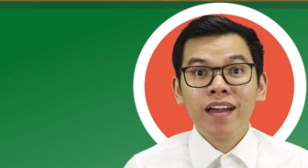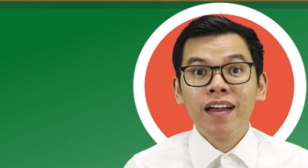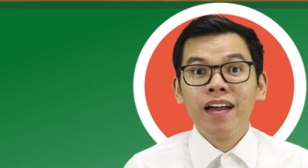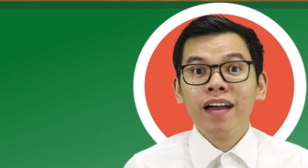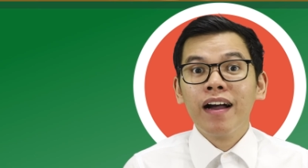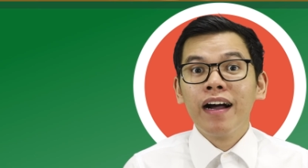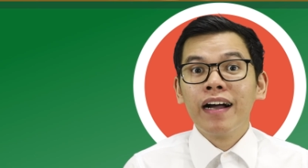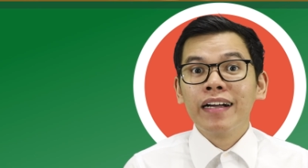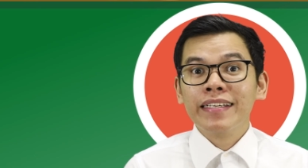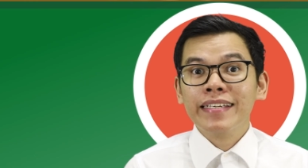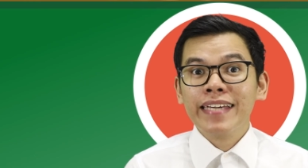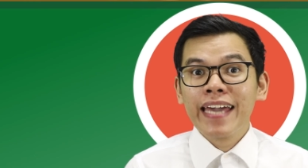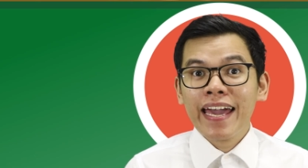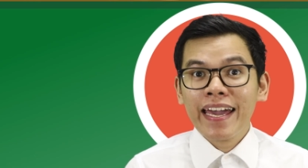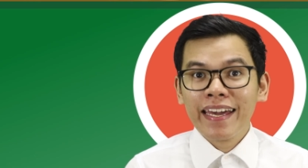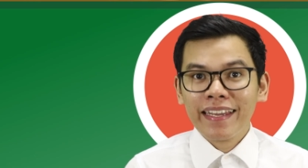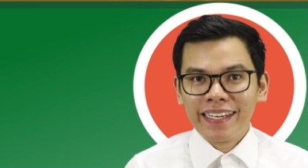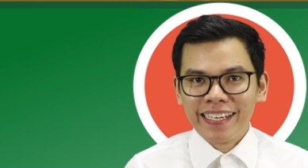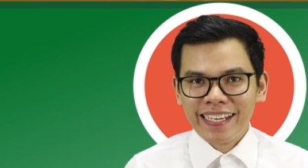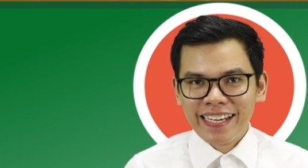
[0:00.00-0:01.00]
Again,
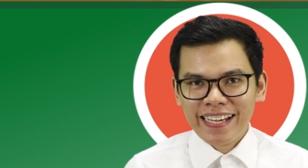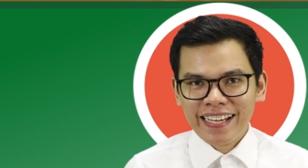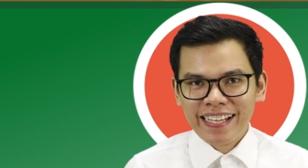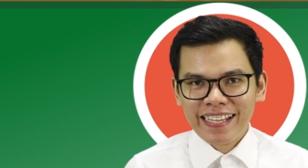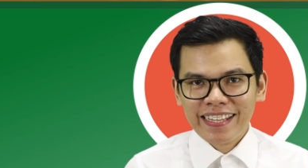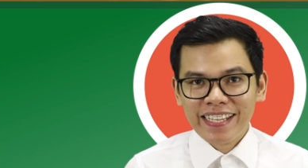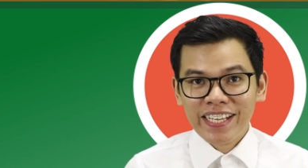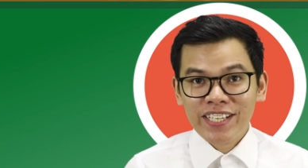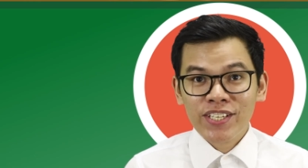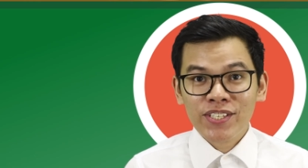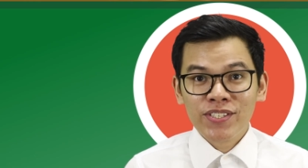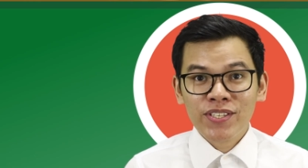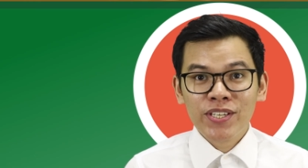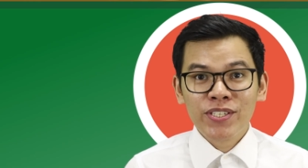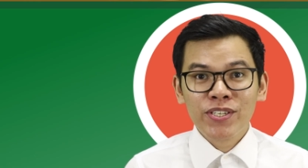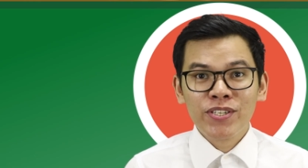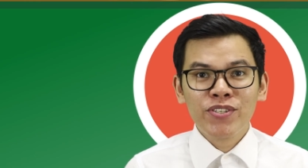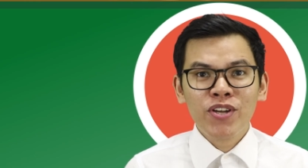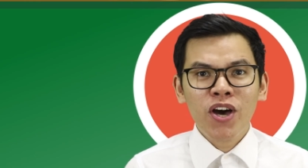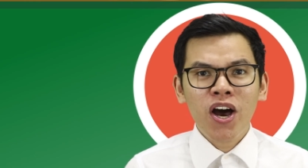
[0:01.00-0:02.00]
this is Teacher
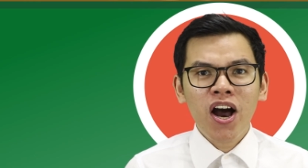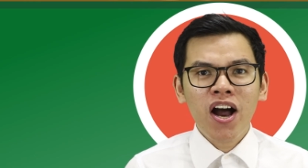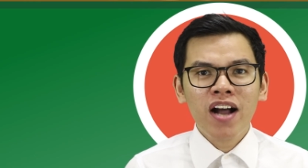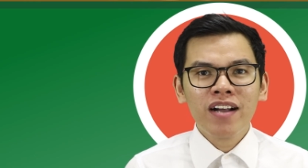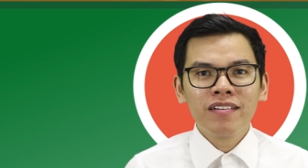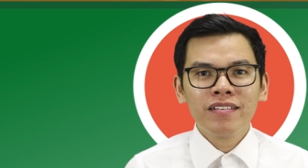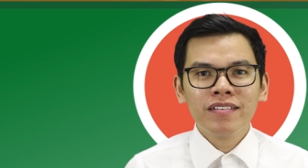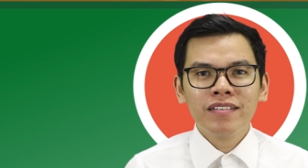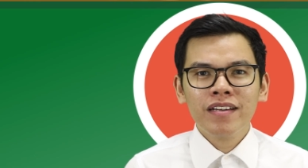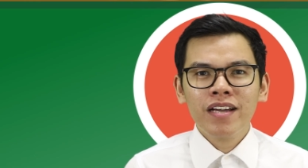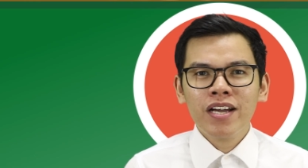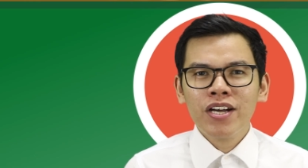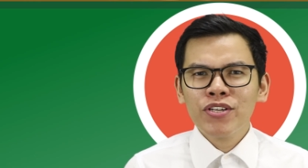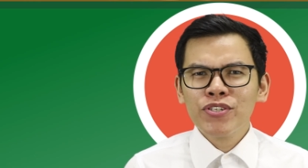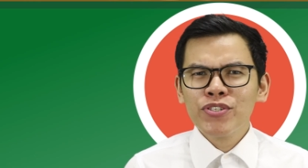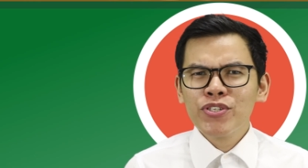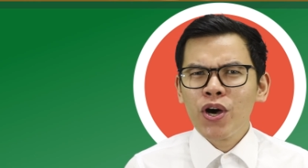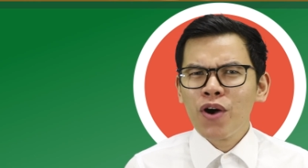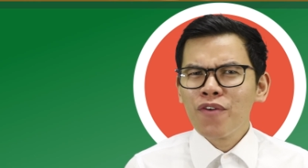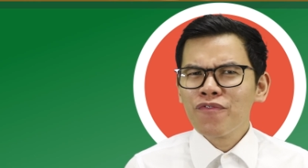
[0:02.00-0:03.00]
Dong.
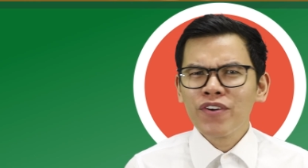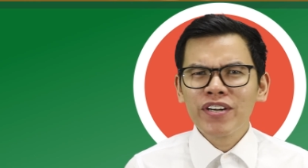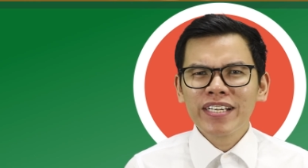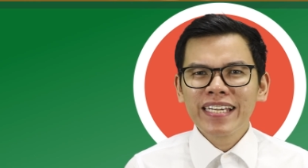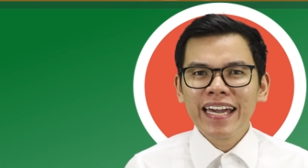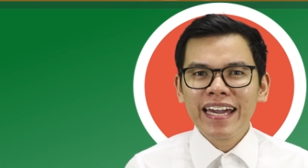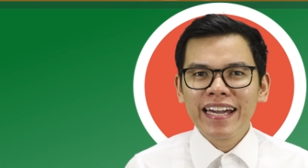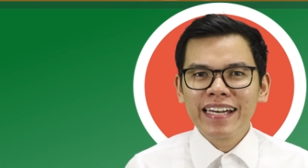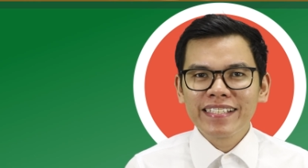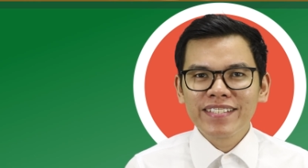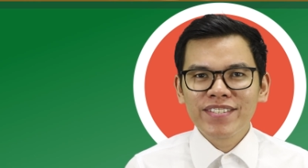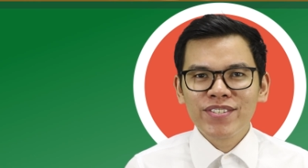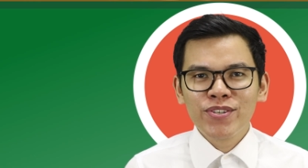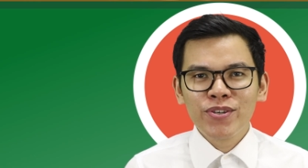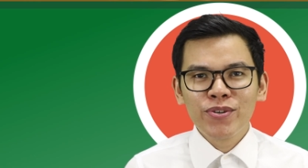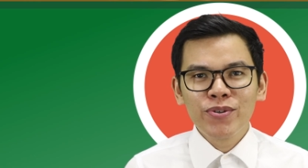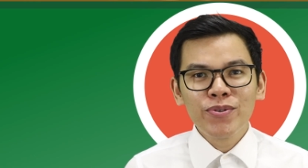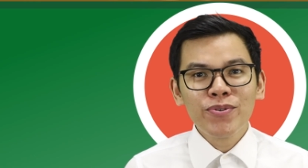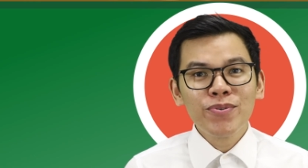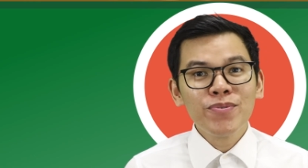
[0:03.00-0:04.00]
Don't forget
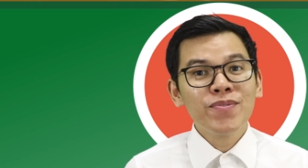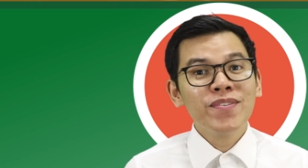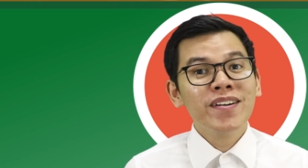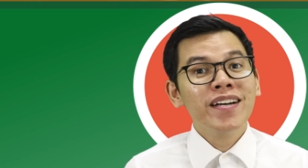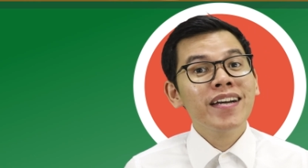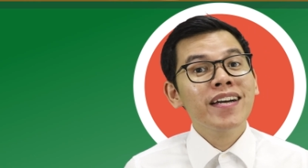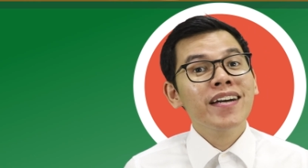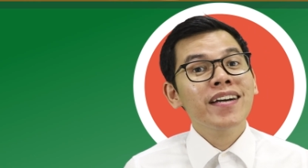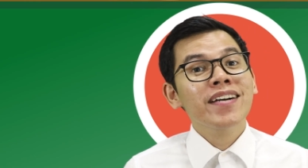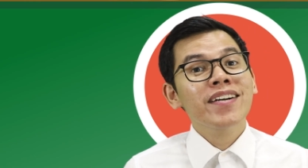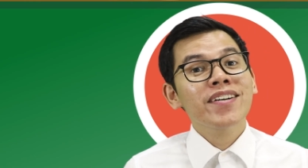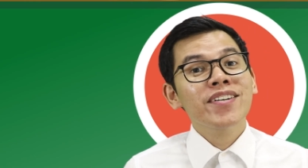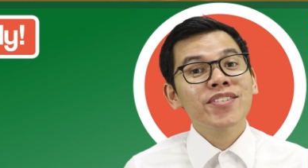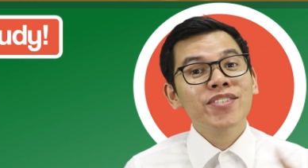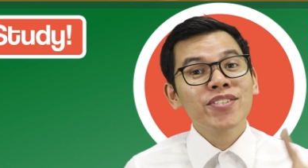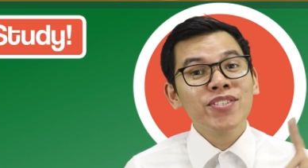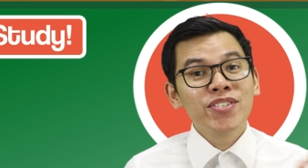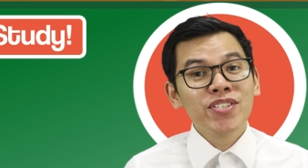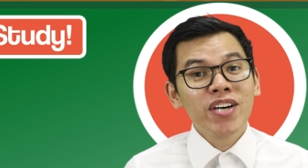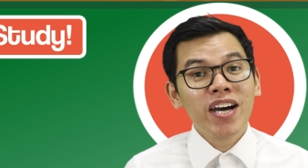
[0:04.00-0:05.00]
to
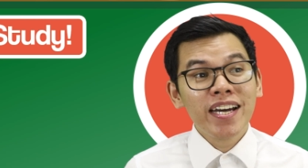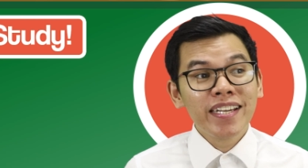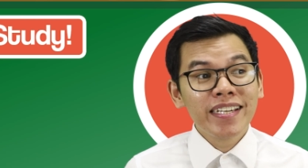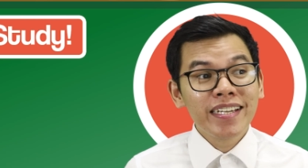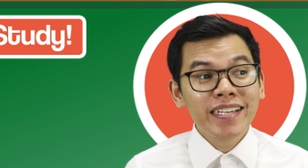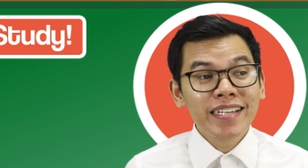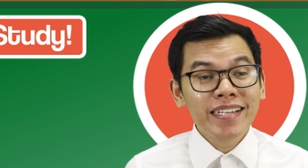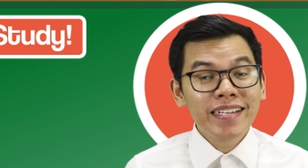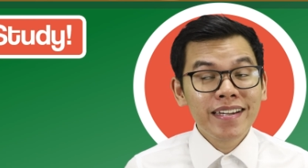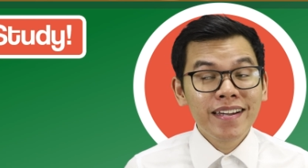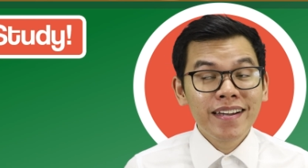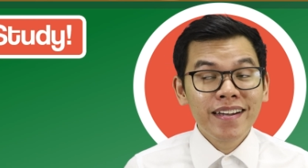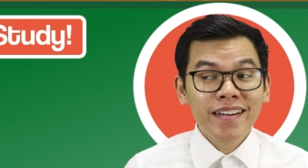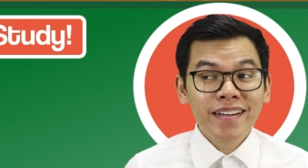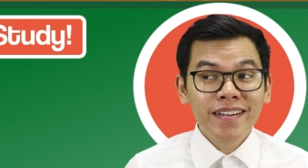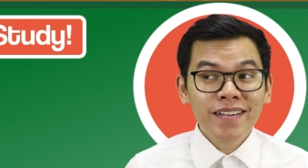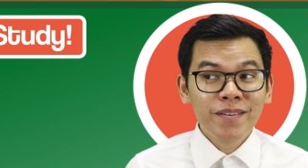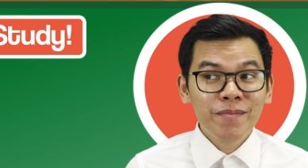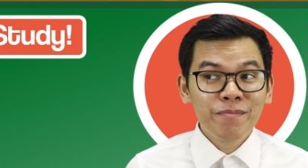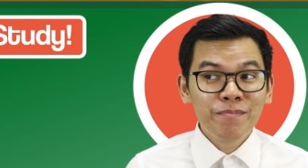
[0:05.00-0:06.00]
study,
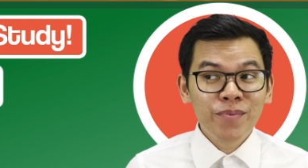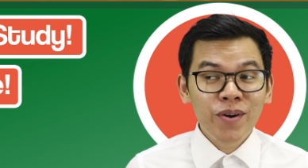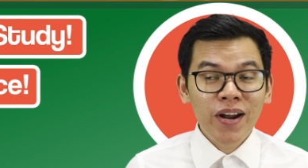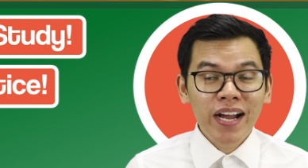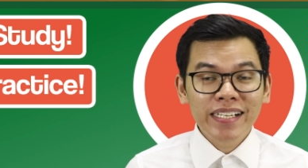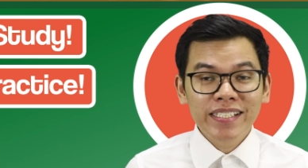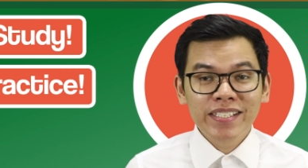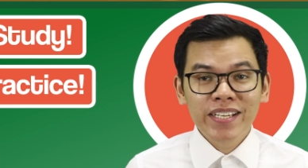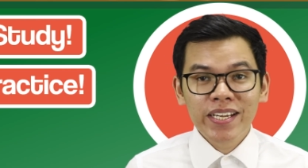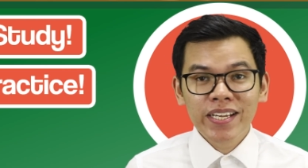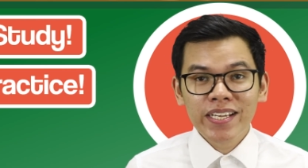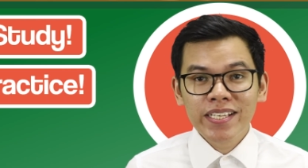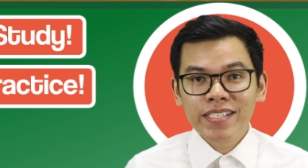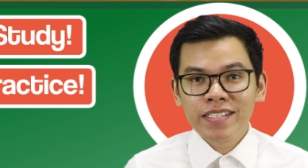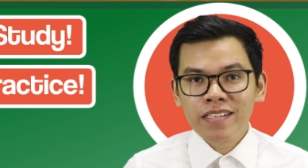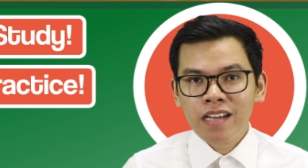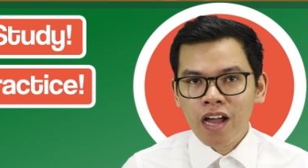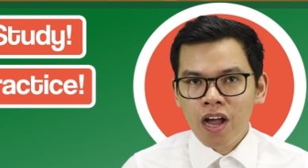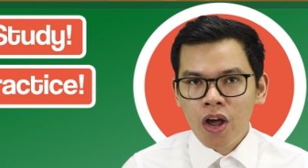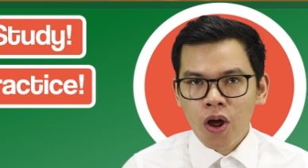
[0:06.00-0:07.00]
practice,
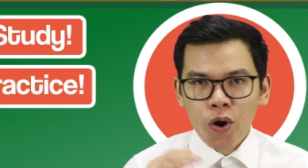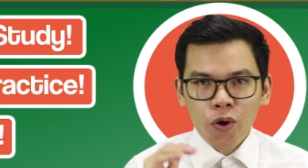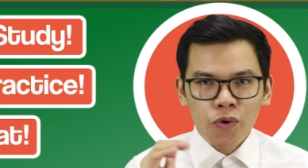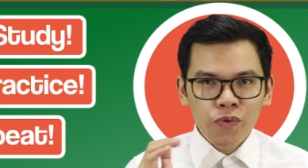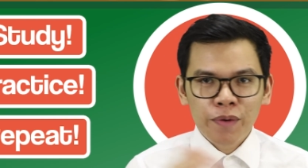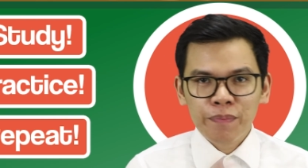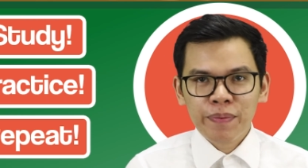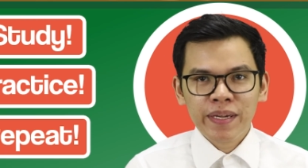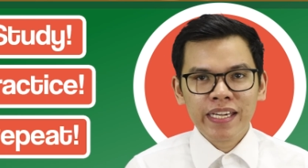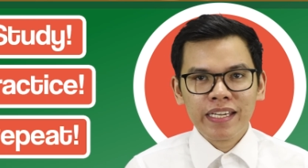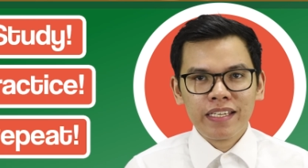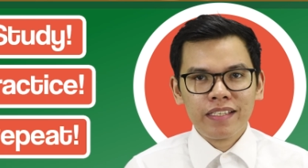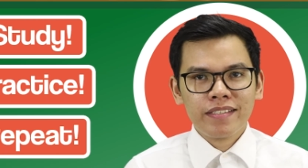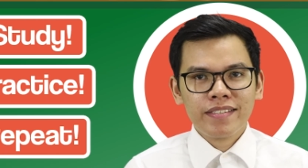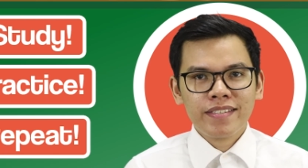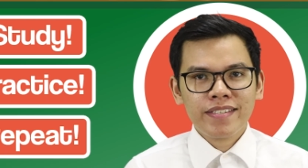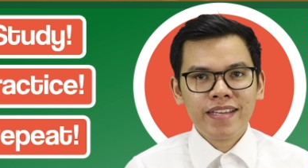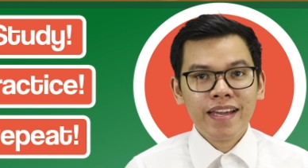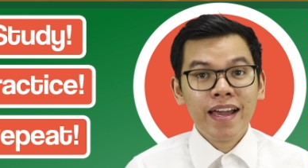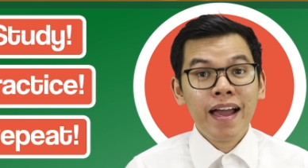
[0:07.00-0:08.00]
repeat.
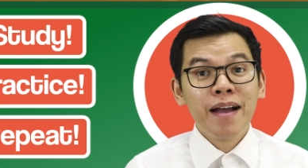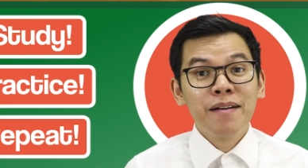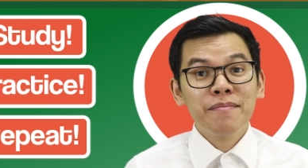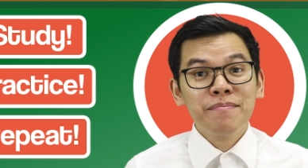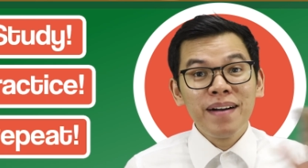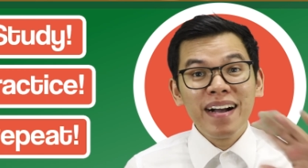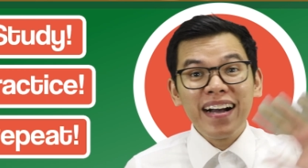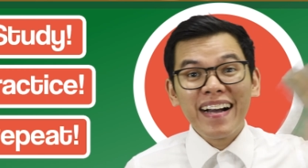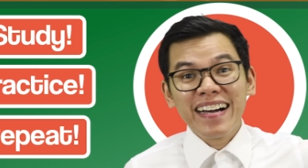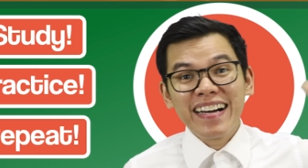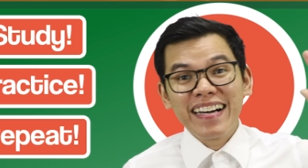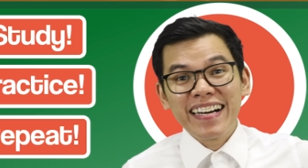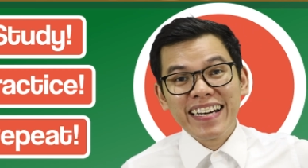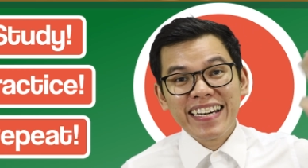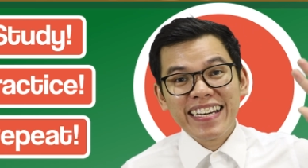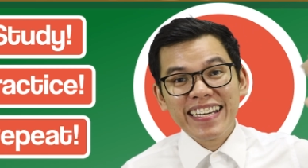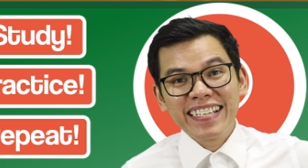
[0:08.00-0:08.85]
Bye!